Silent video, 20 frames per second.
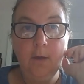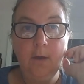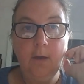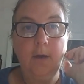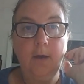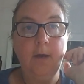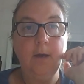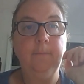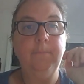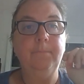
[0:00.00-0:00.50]

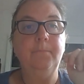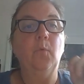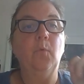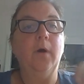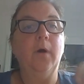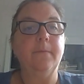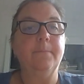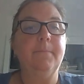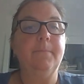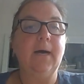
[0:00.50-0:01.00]

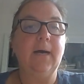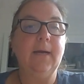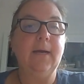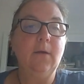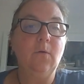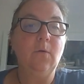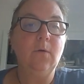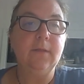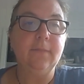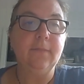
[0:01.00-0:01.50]
While the
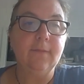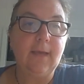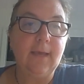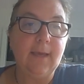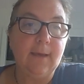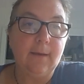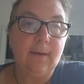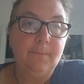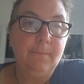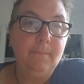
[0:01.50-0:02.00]
bio and the
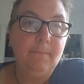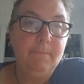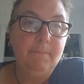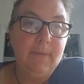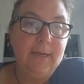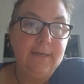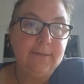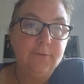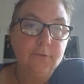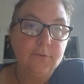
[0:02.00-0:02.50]
chem
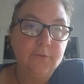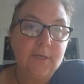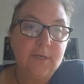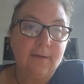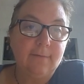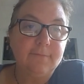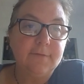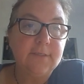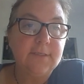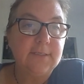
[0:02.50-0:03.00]
majors
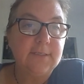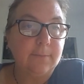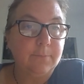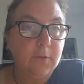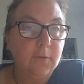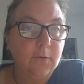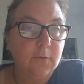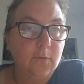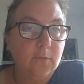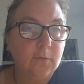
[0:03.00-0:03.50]
have
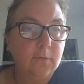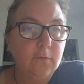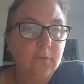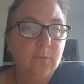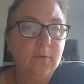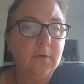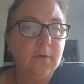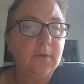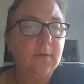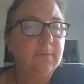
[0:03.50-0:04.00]
similar
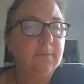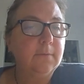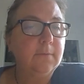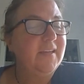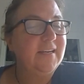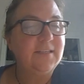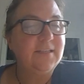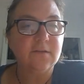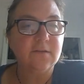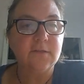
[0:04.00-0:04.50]
coursework,
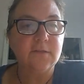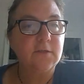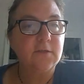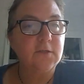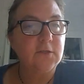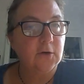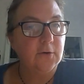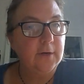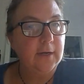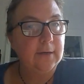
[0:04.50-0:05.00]
it doesn't
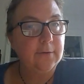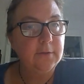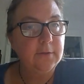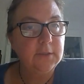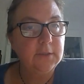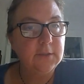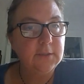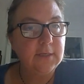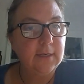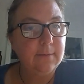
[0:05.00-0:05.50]
start out at
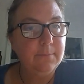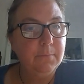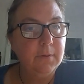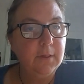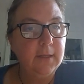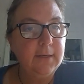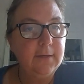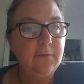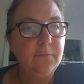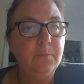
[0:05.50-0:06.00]
the same
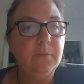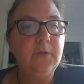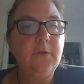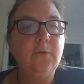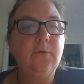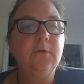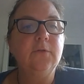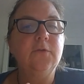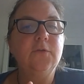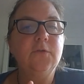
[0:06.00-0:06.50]
place, but you
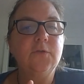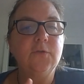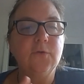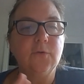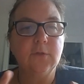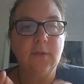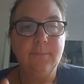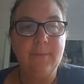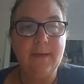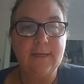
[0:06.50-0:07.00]
could
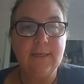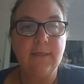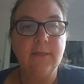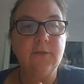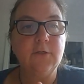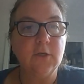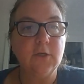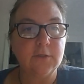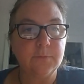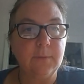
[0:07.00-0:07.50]
certainly make an
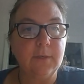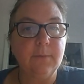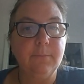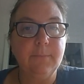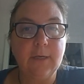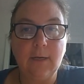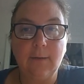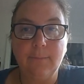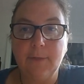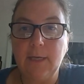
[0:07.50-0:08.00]
adjustment and
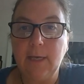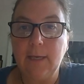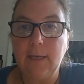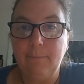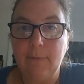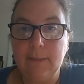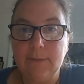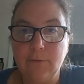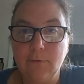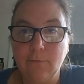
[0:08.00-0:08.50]
become a chem
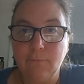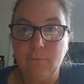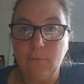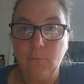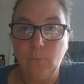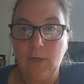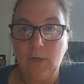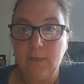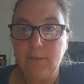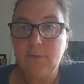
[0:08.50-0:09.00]
major if you
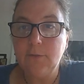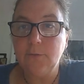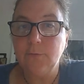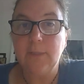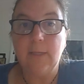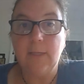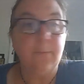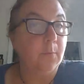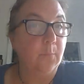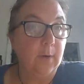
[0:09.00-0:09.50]
wanted to, and
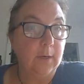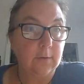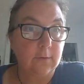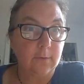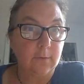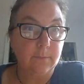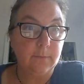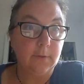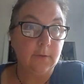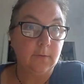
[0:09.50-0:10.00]
they would
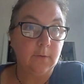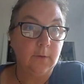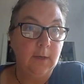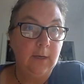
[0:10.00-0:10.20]
welcome you.